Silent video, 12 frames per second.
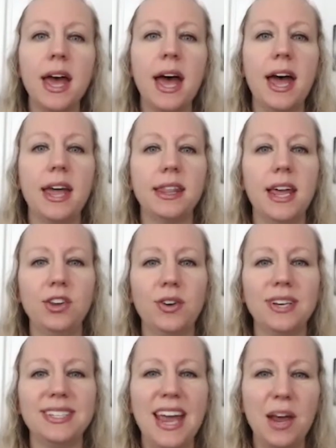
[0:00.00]
And then you
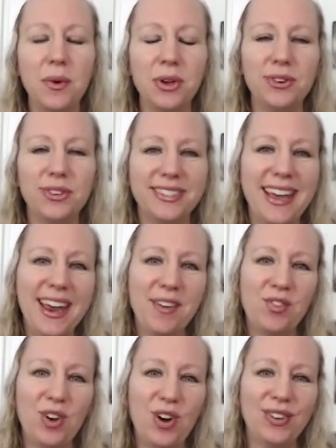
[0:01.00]
can take what you
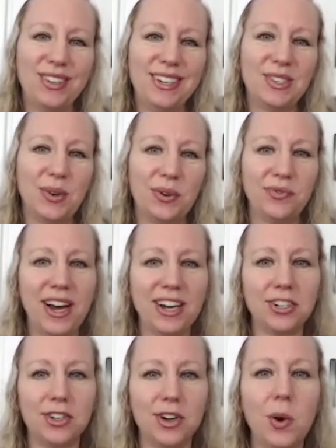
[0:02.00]
saved on these
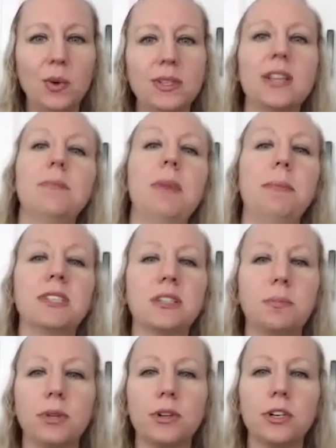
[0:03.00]
old-fashioned oats and maybe
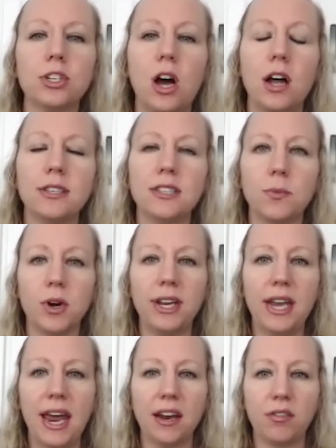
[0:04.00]
splurge on some
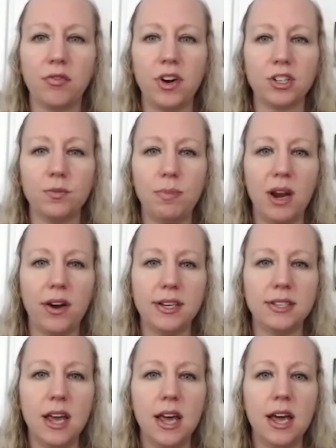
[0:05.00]
organic fresh
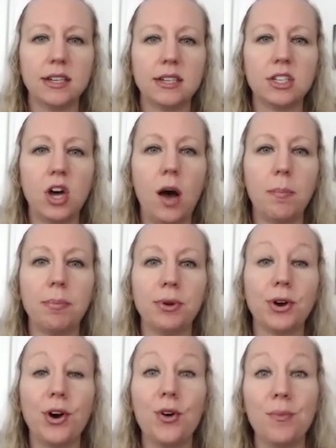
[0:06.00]
berries to top up
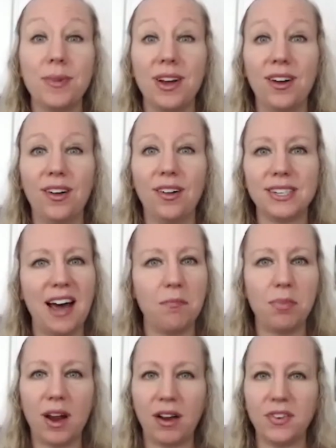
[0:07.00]
your oatmeal to have
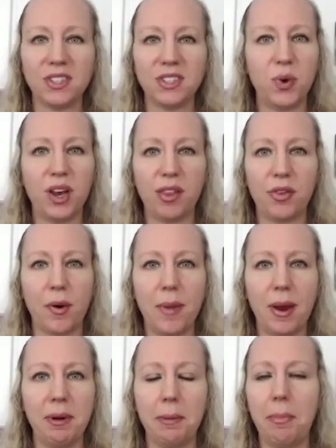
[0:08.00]
breakfast with, or
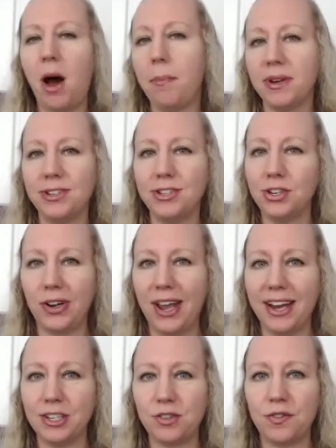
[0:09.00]
maybe to pop into your
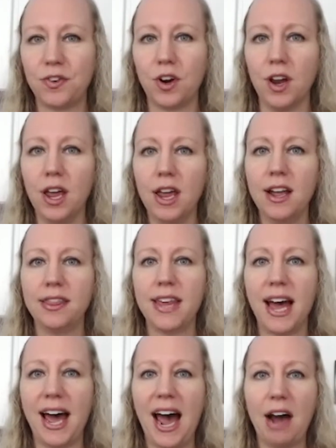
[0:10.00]
lunch for
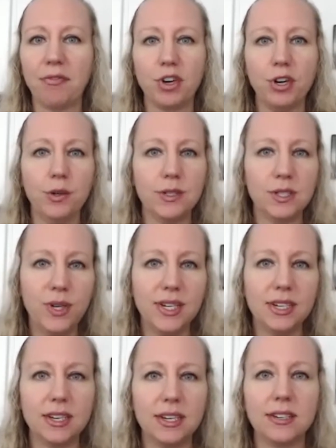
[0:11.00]
that afternoon sweet
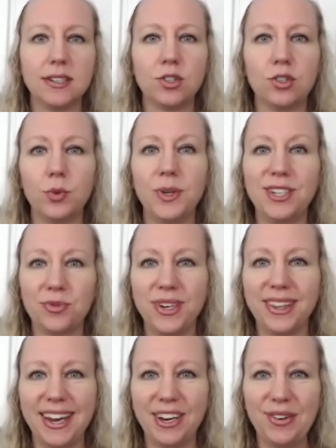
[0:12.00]

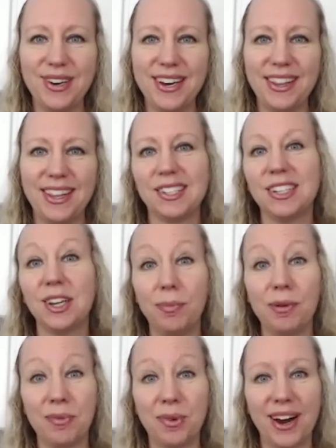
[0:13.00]
treat that you need that's a little
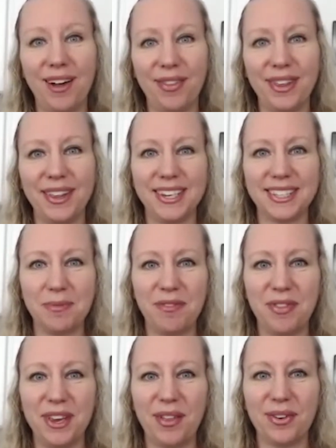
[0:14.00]
bit more healthy than some of
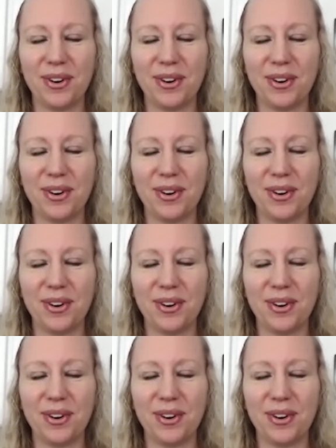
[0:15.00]
the other